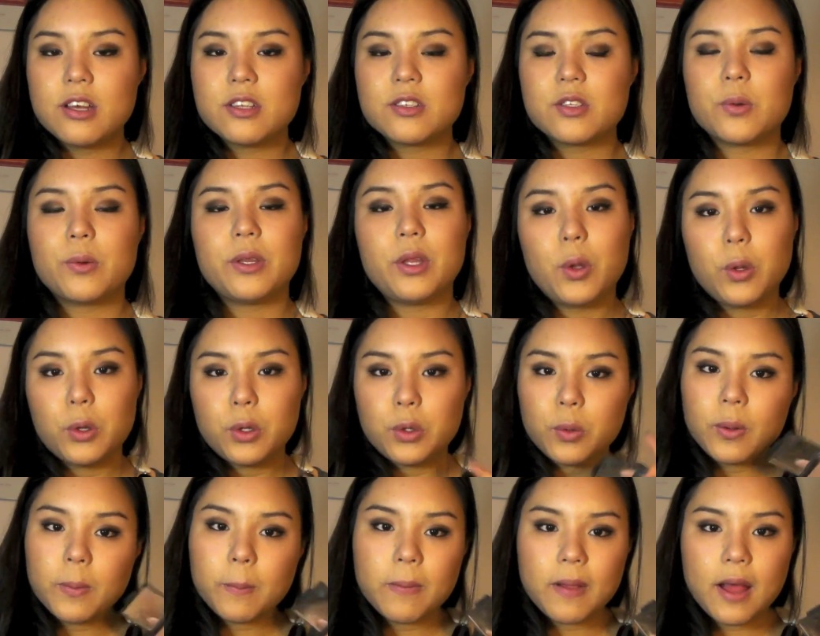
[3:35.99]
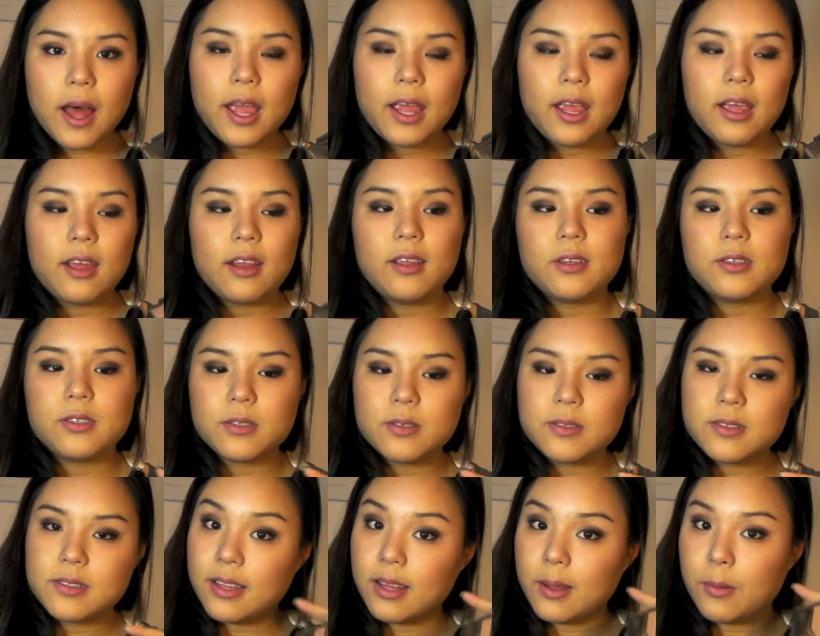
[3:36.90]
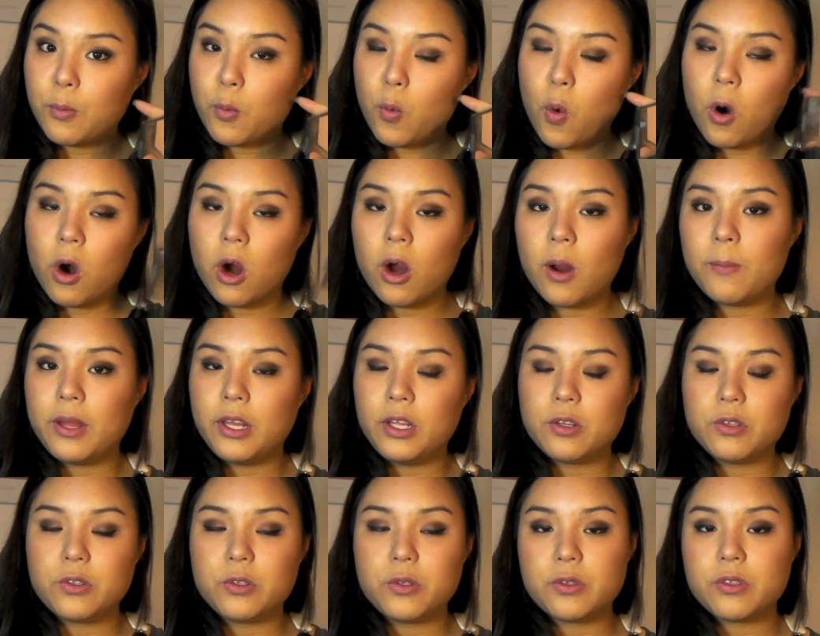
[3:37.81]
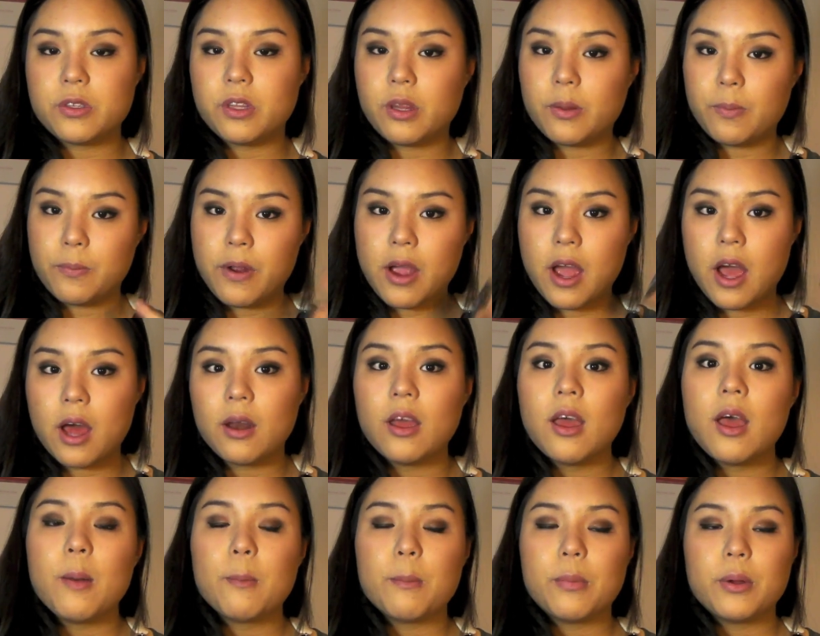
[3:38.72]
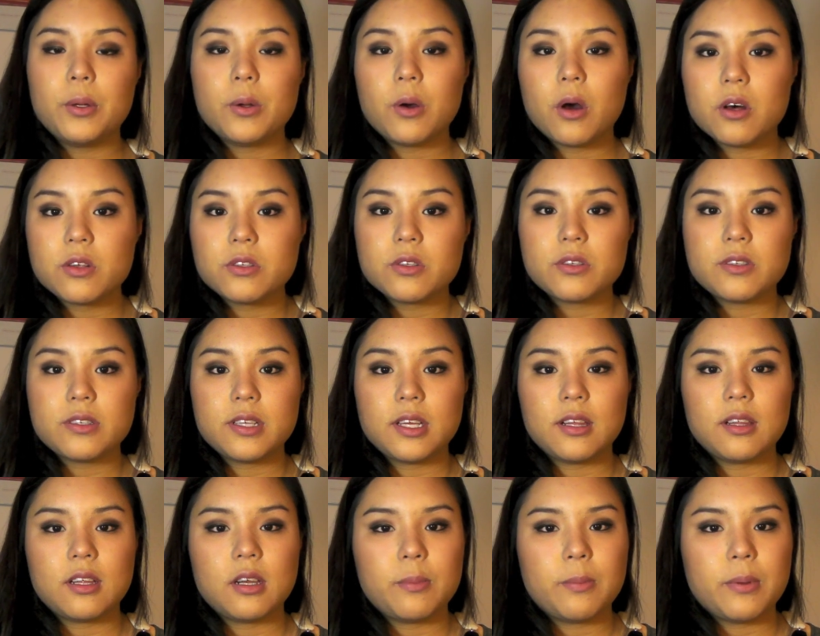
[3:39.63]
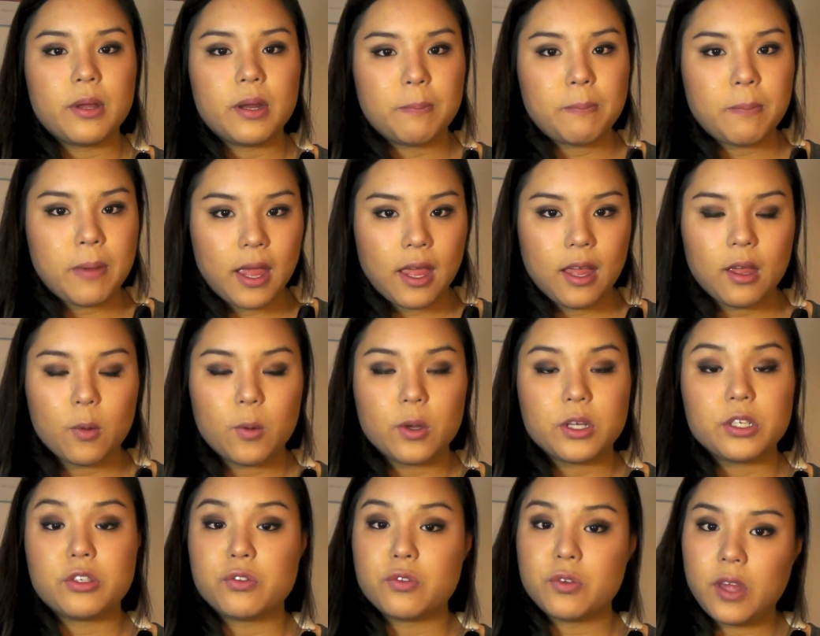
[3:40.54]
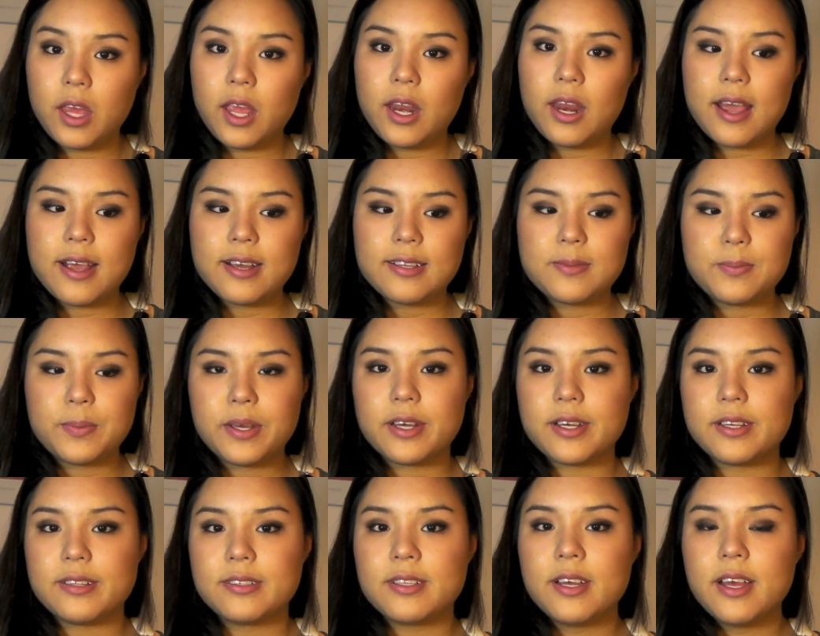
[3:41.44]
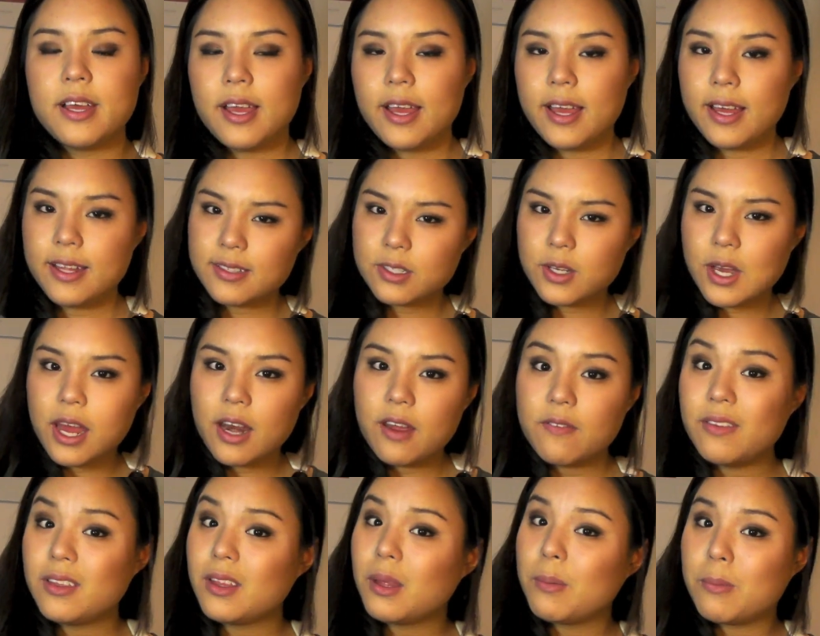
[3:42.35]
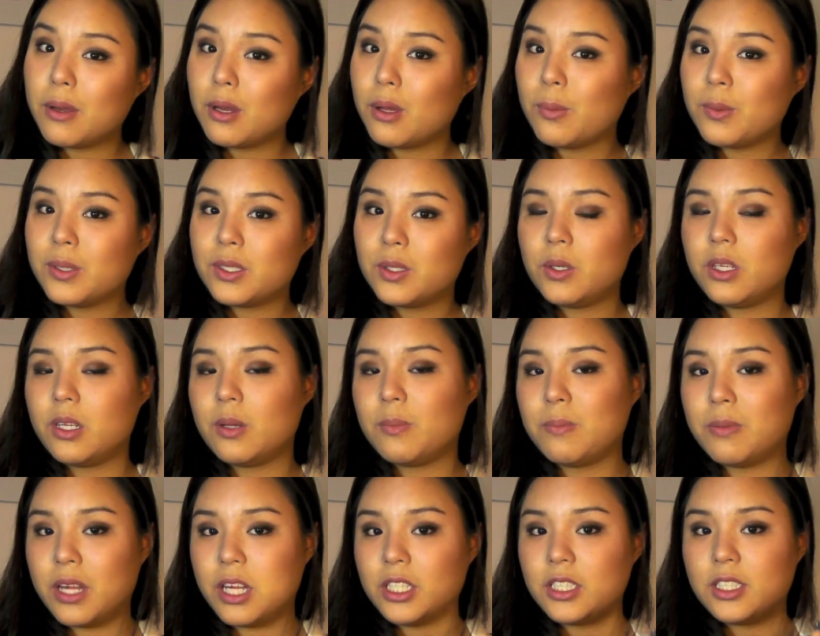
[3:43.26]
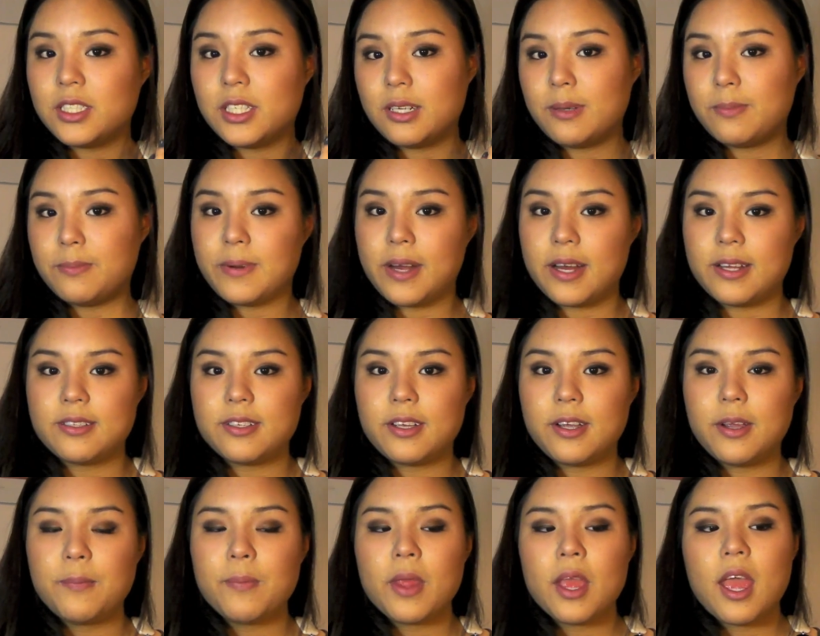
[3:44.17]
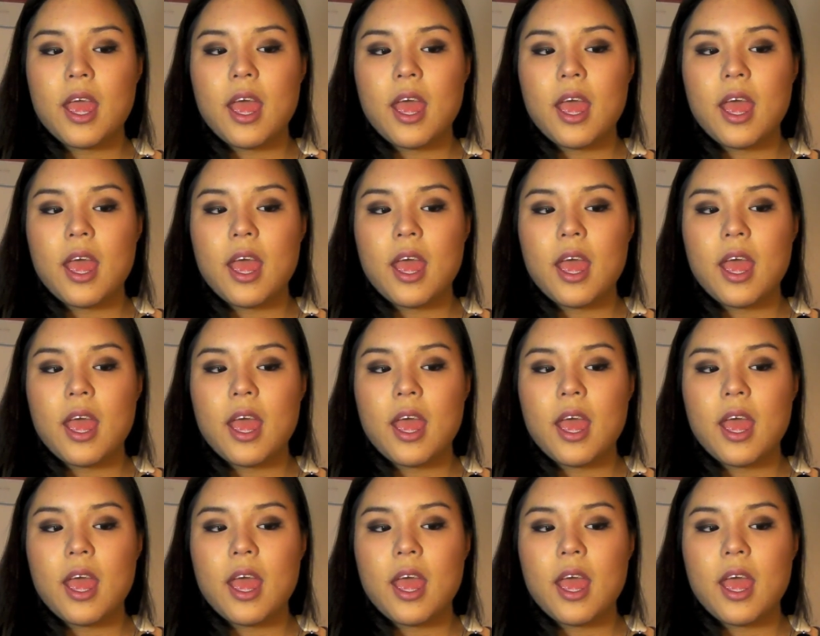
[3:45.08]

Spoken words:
So when you do apply it, you do see the warm and you do see the brown, but you also see a little bit of pink, which is really nice because it's kind of in the middle between a blush and a bronzer.